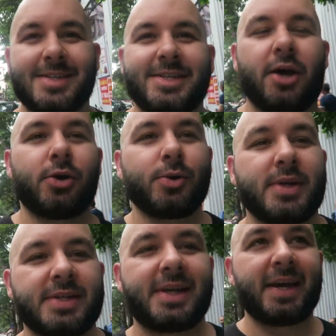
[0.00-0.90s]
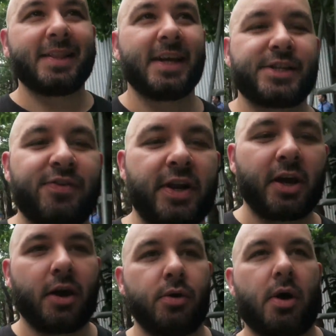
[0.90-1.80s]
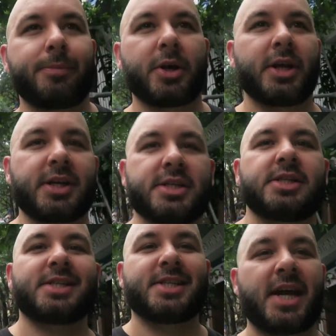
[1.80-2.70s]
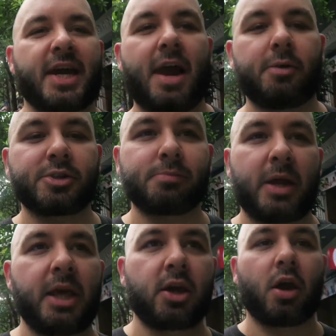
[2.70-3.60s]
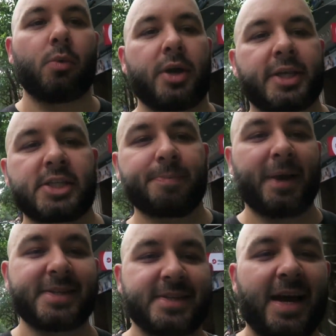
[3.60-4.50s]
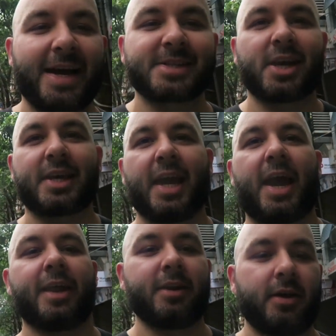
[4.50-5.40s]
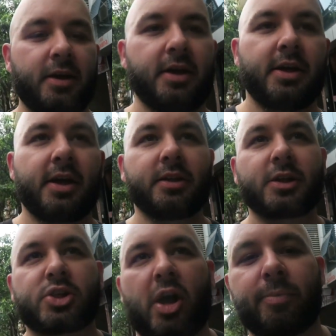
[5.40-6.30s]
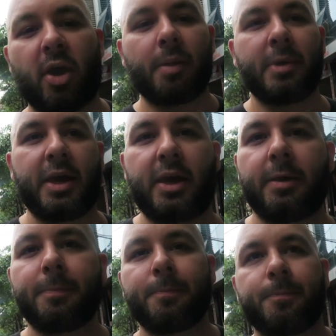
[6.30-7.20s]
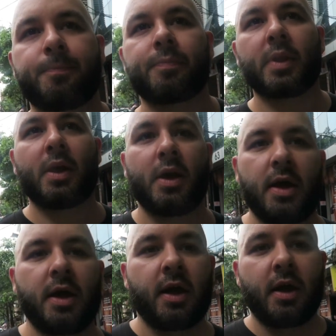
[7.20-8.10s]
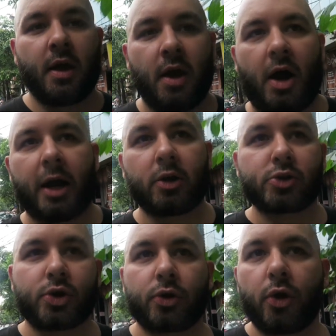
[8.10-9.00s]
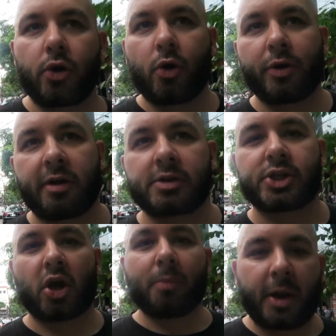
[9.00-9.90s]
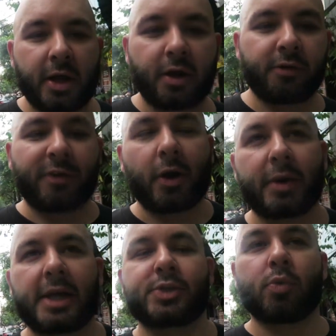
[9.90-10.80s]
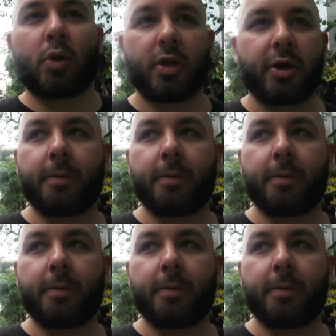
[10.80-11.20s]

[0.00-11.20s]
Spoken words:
So, in this video, I'm gonna check out as many co-working spaces as I can in the time that I'm here. I looked on Google and there are so many, I don't think I'll get to all of